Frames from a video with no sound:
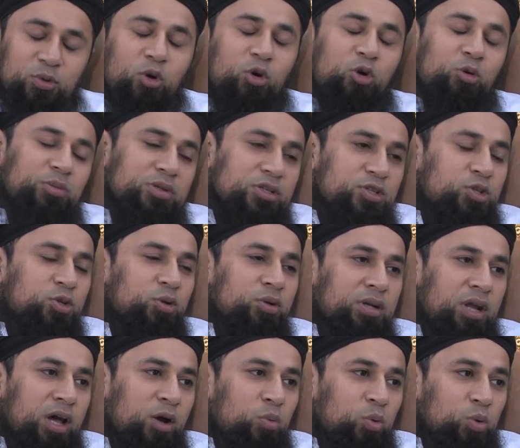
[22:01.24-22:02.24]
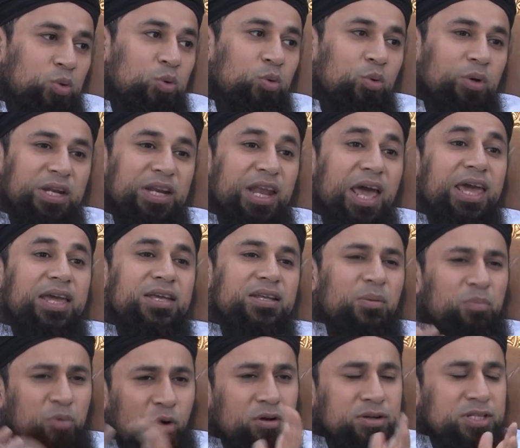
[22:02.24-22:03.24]
do normal sunnah wudu in
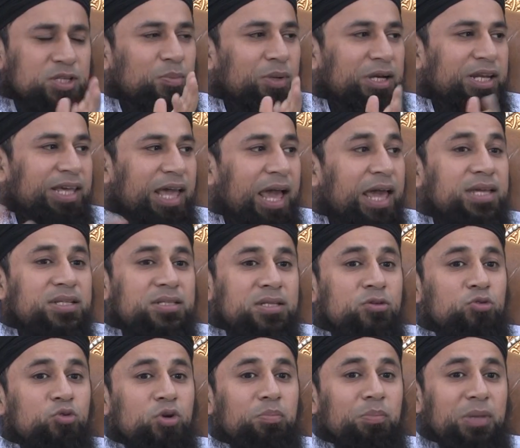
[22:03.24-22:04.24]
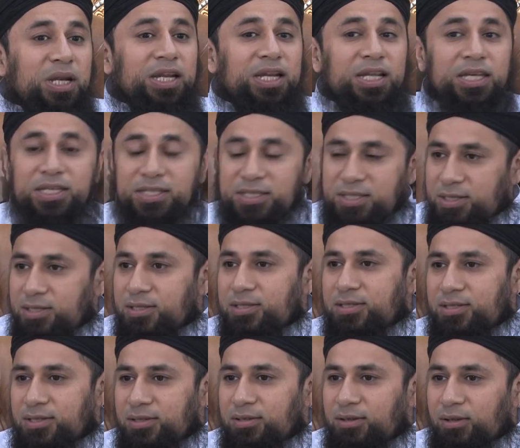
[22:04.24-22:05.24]
approximately 800
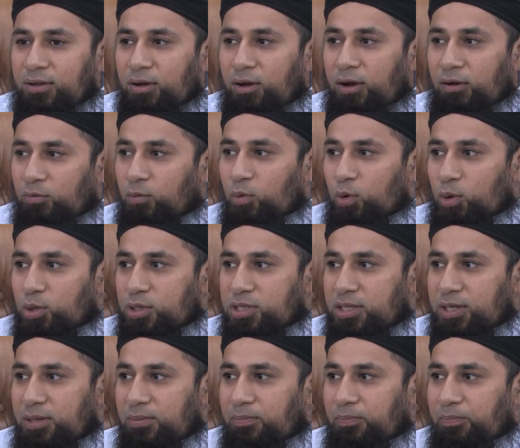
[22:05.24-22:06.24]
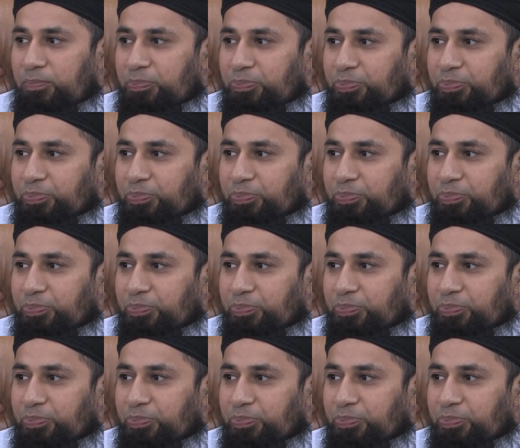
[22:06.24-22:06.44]
milliliters of water.